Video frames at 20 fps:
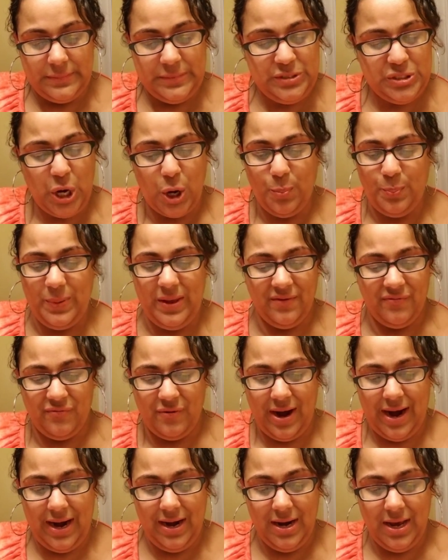Don't be
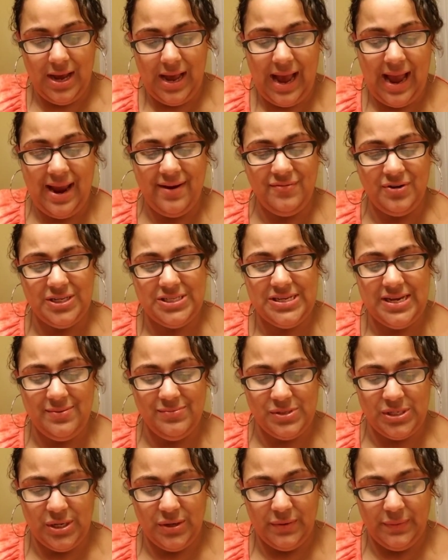afraid. I've
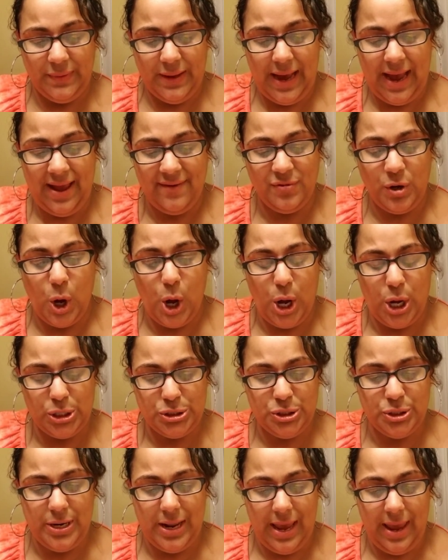redeemed you. I've
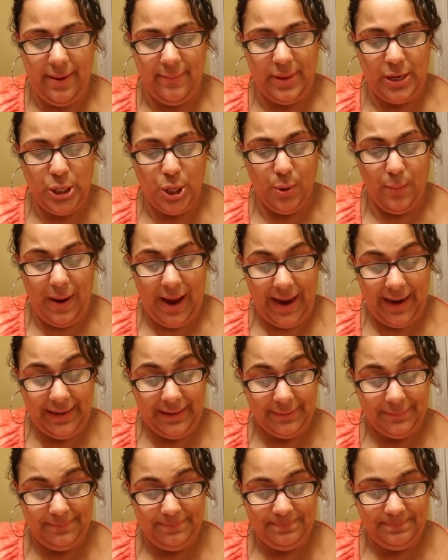called your name in your
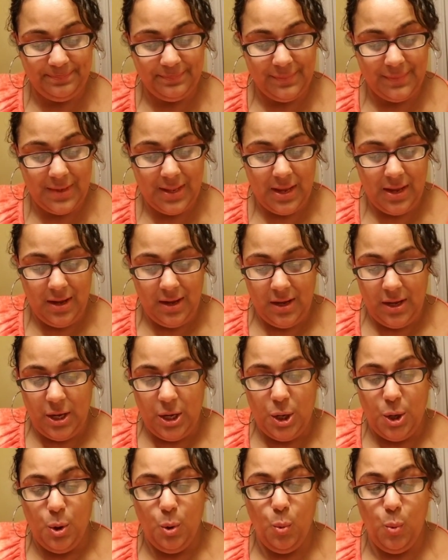mind.
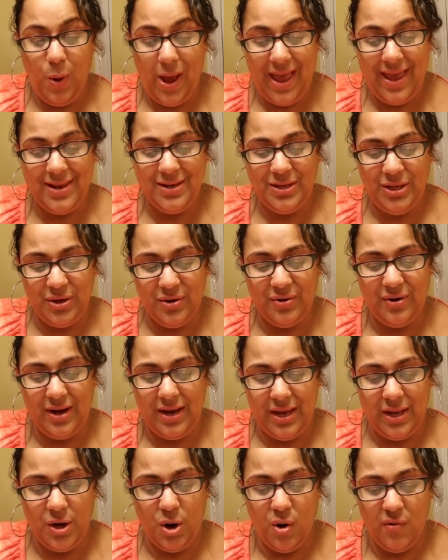When you're
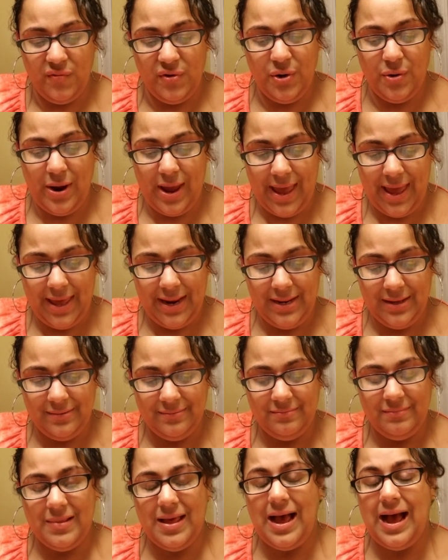in over your head,
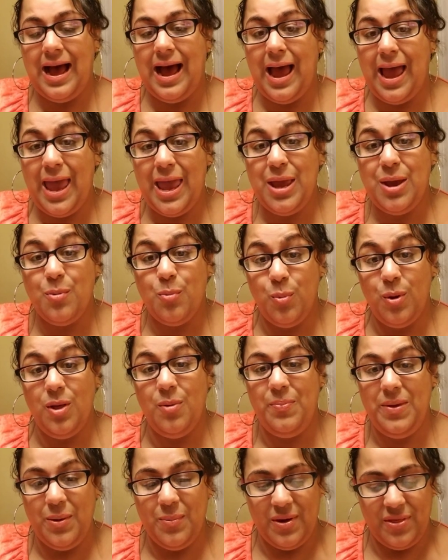I
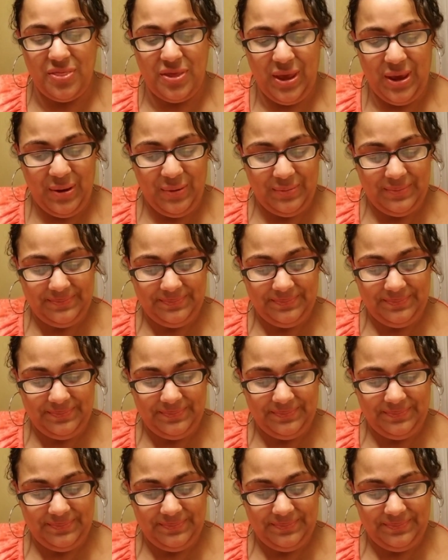will be with you.